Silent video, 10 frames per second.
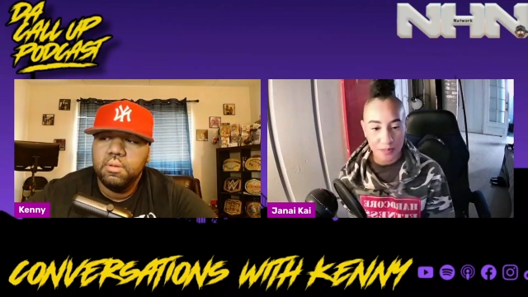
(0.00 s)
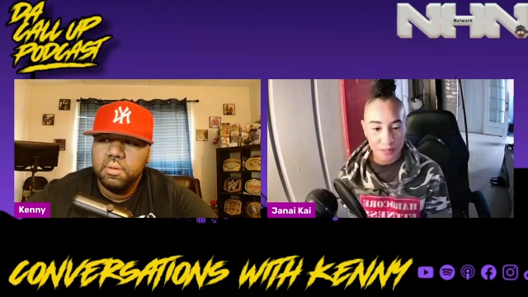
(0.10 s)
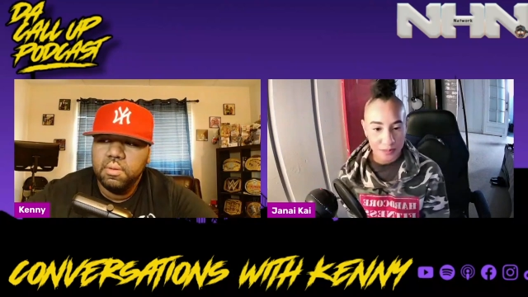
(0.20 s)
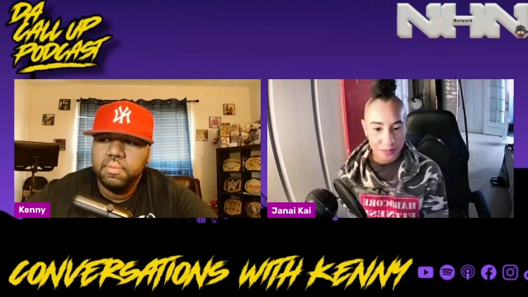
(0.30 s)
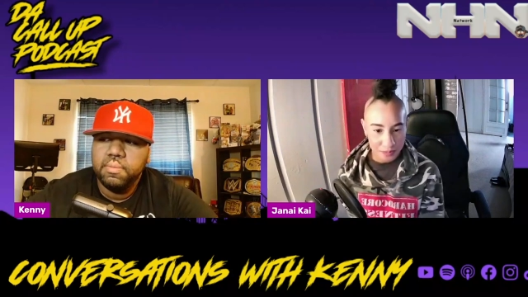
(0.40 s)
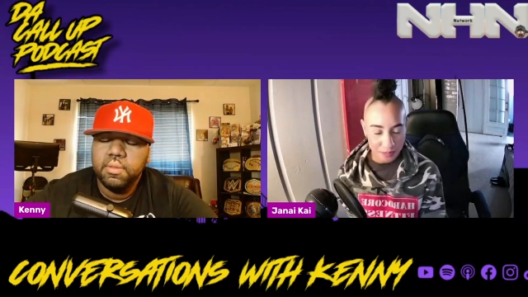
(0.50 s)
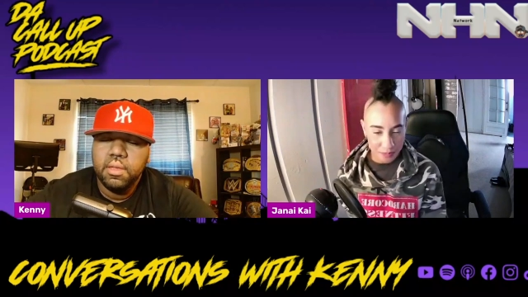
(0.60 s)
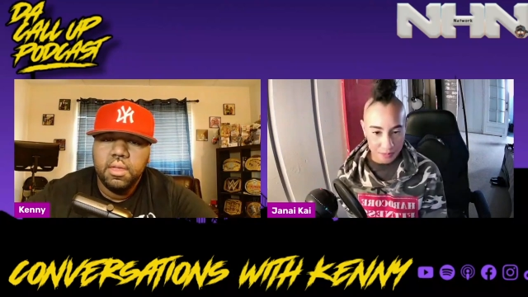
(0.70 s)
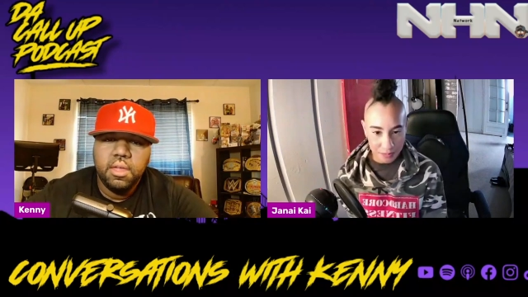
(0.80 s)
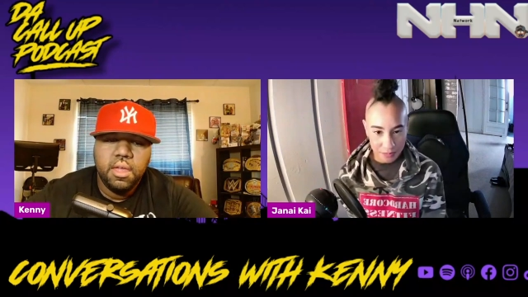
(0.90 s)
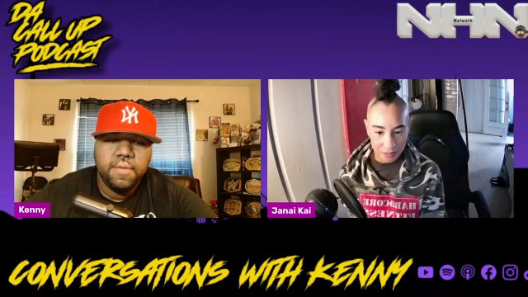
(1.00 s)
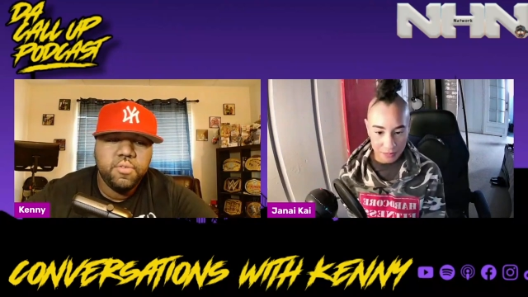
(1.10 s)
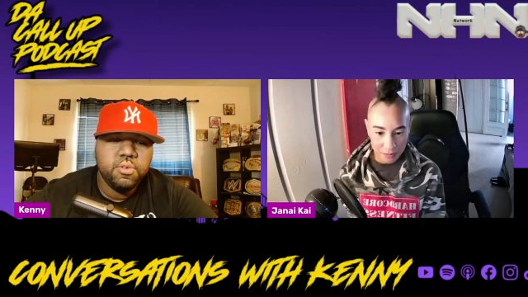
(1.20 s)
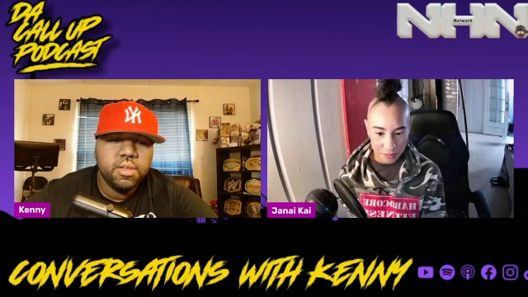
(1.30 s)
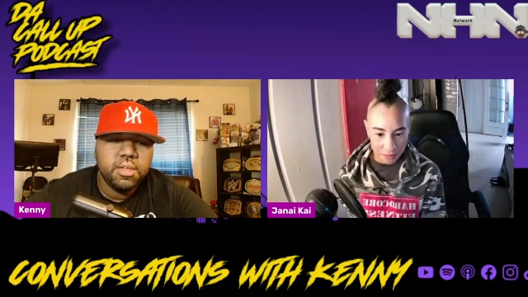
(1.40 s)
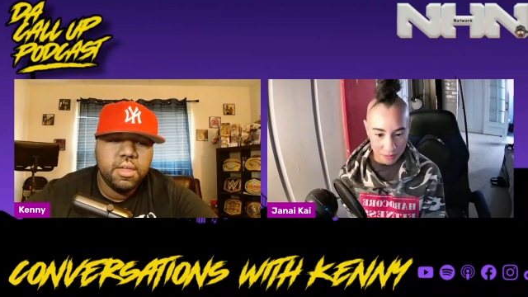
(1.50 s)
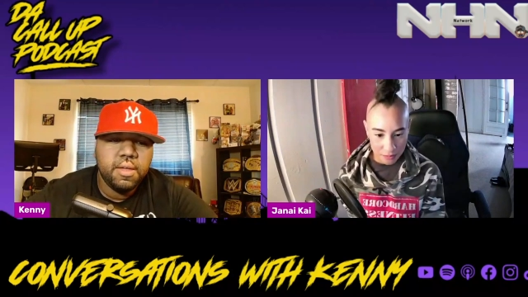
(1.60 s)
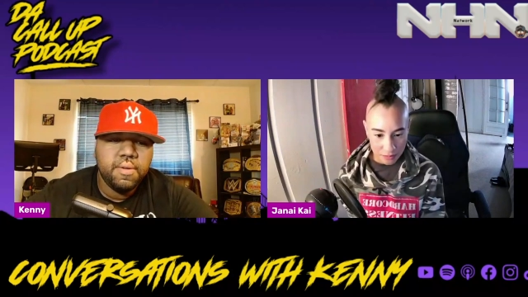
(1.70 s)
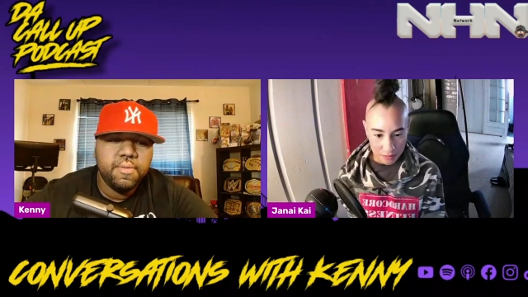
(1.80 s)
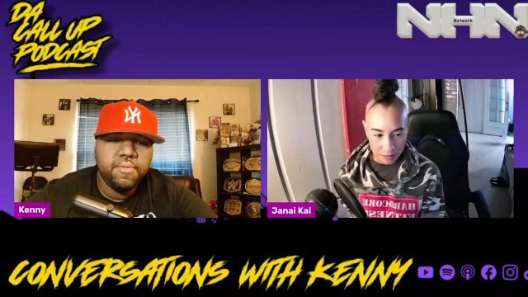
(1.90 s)
Speaker 1: All right. If you can
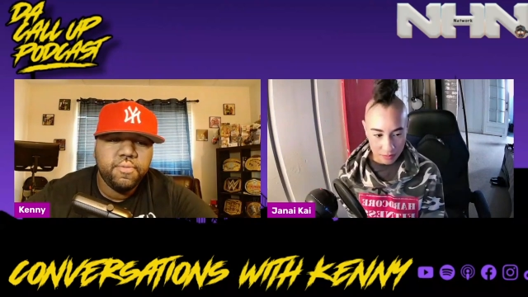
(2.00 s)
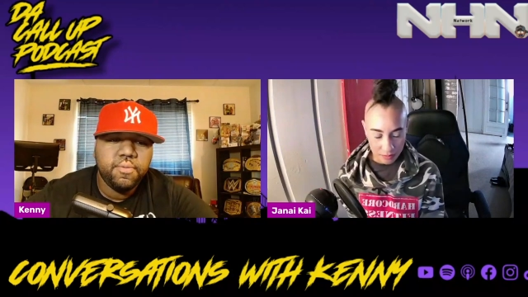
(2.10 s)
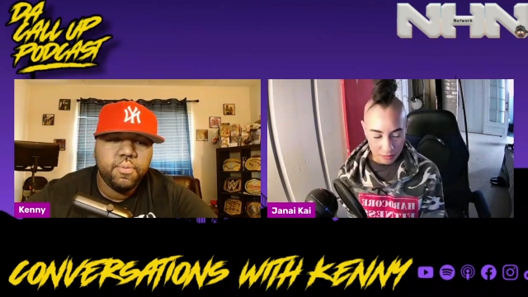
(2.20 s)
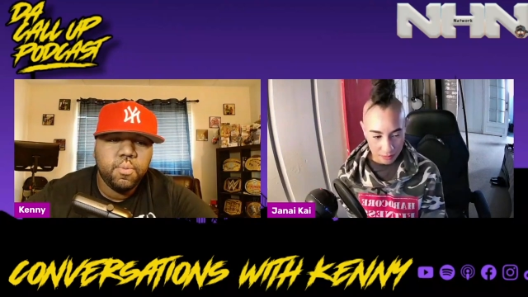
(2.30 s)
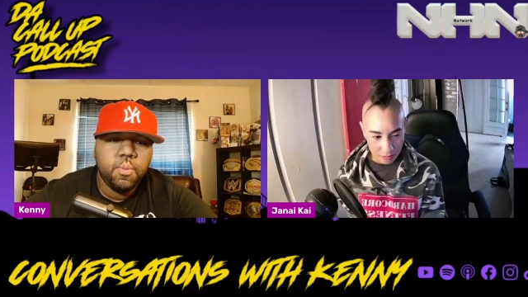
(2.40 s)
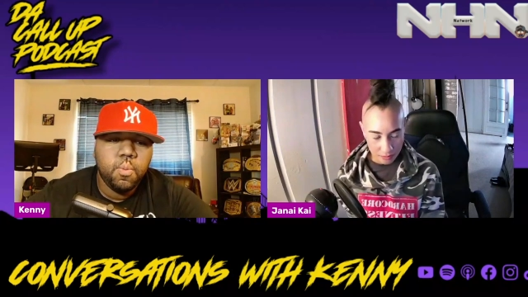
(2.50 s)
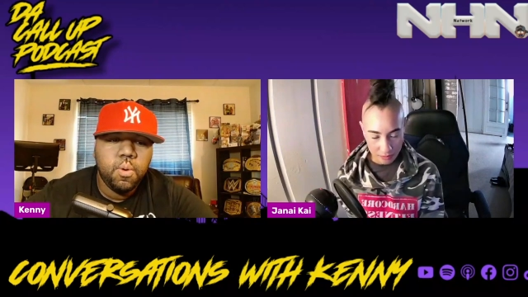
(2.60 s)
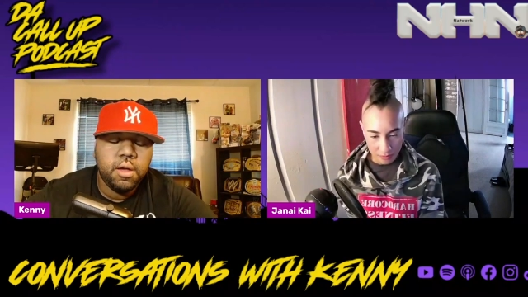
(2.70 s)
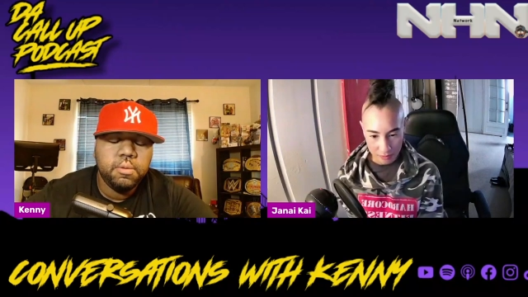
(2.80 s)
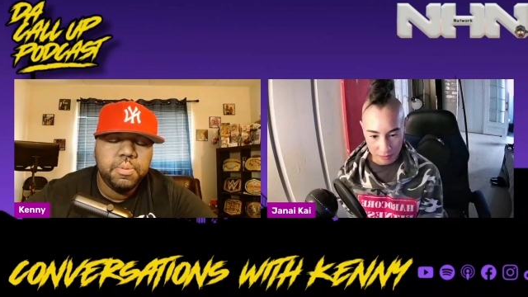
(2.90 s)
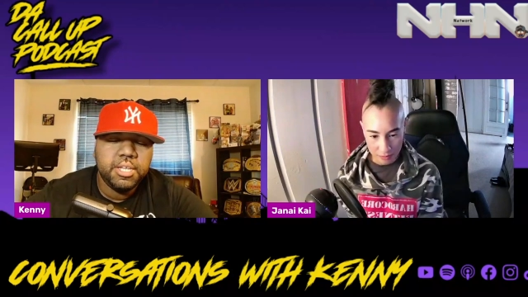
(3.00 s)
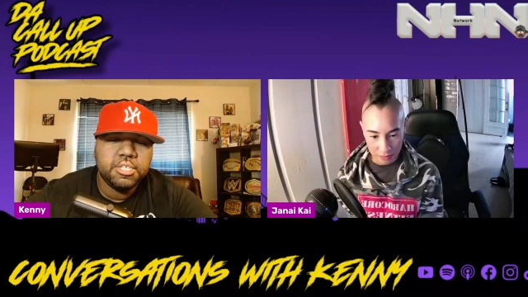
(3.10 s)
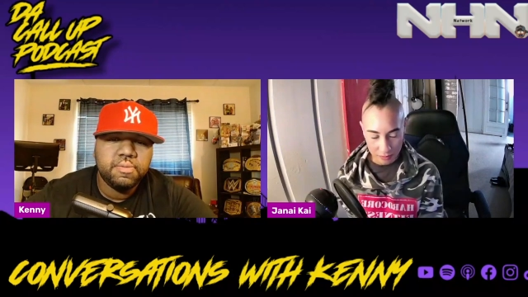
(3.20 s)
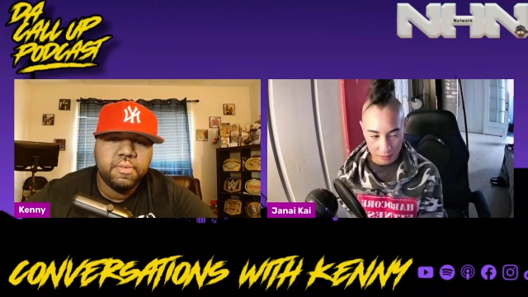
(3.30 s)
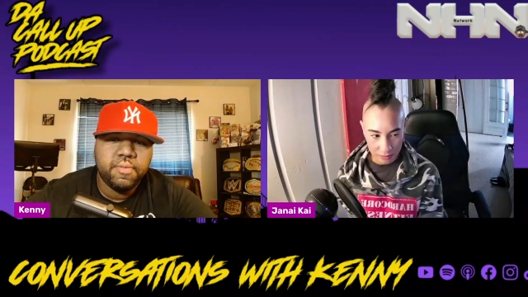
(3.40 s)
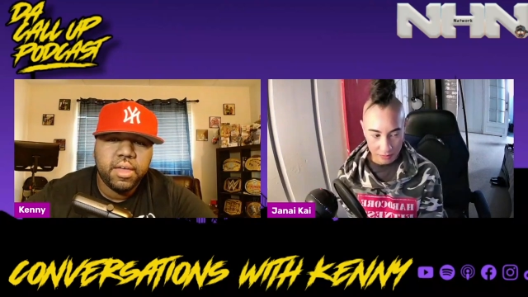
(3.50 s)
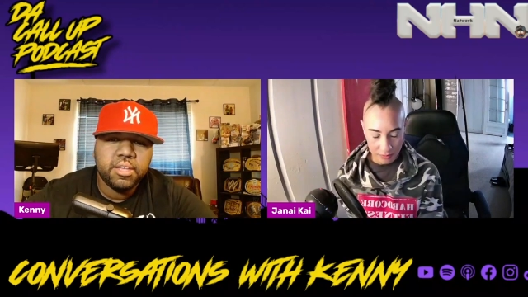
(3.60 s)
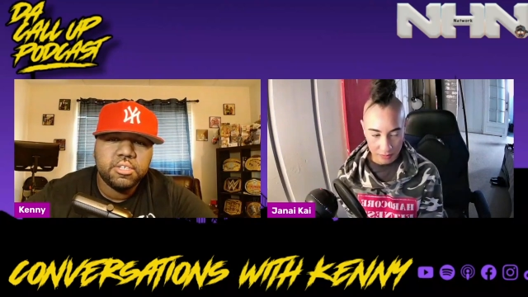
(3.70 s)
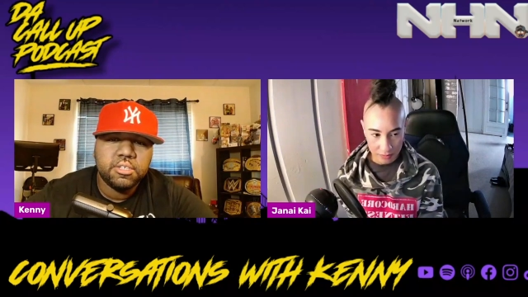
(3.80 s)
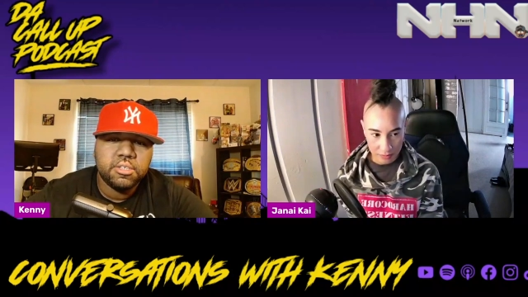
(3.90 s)
give one piece of
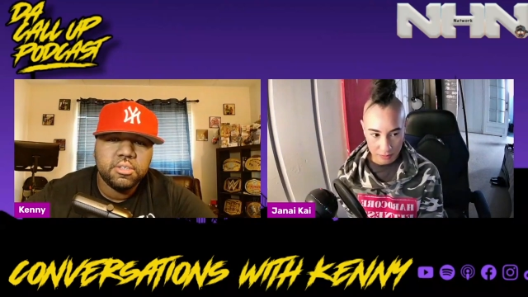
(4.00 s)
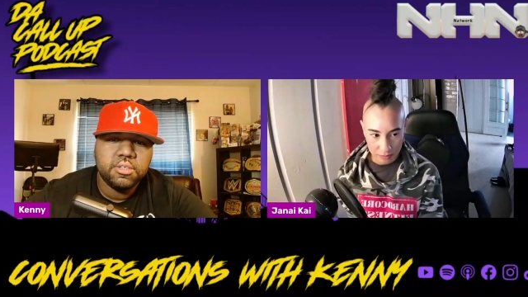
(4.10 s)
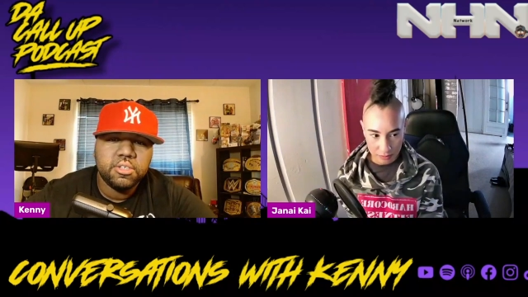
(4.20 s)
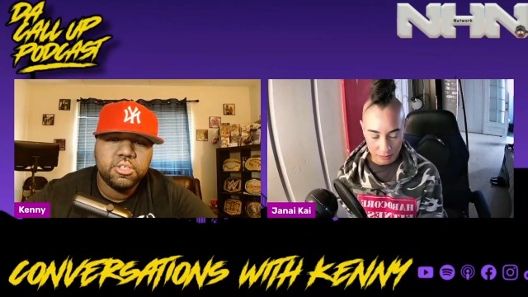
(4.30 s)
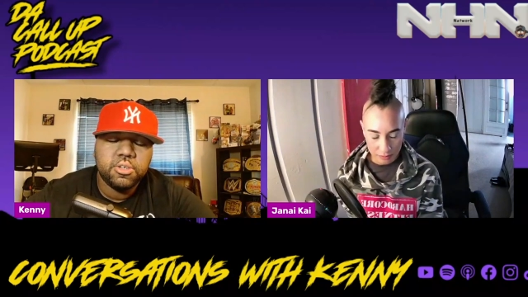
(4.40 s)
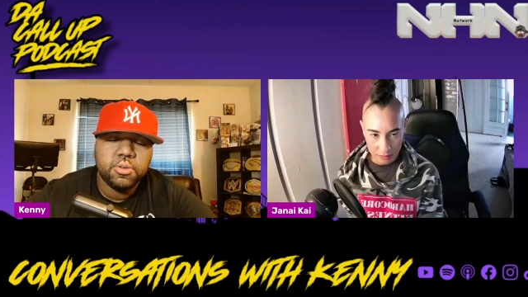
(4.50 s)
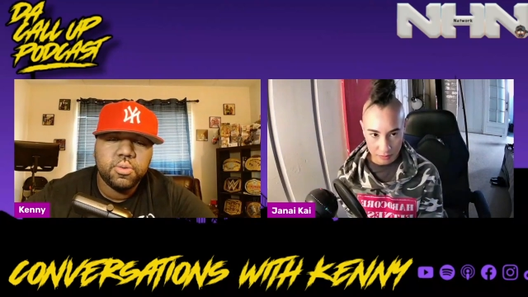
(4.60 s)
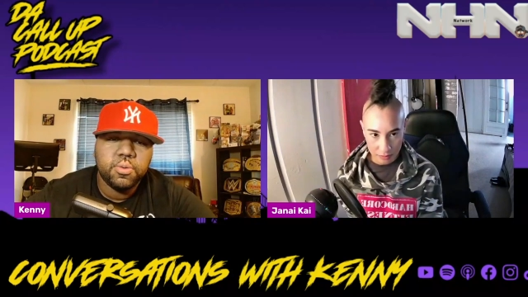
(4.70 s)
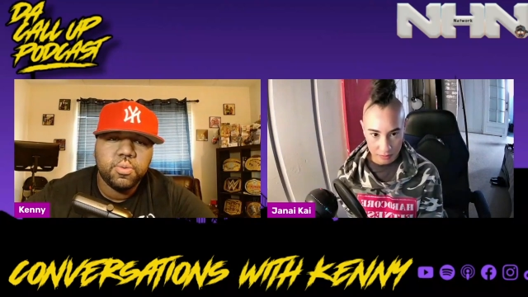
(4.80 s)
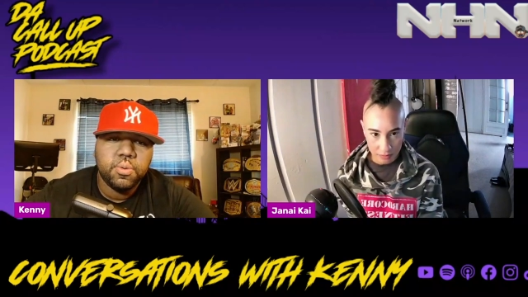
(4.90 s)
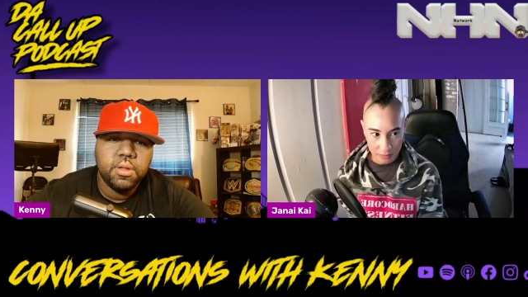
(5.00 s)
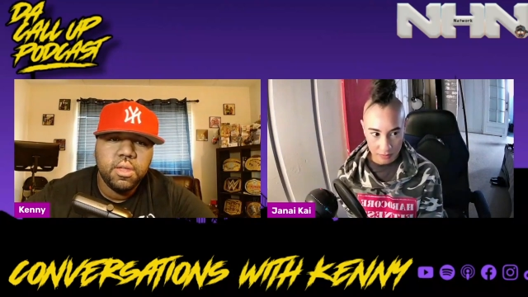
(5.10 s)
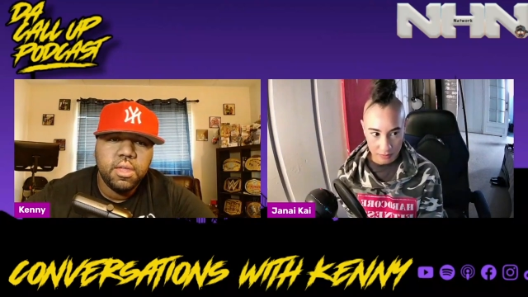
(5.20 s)
advice to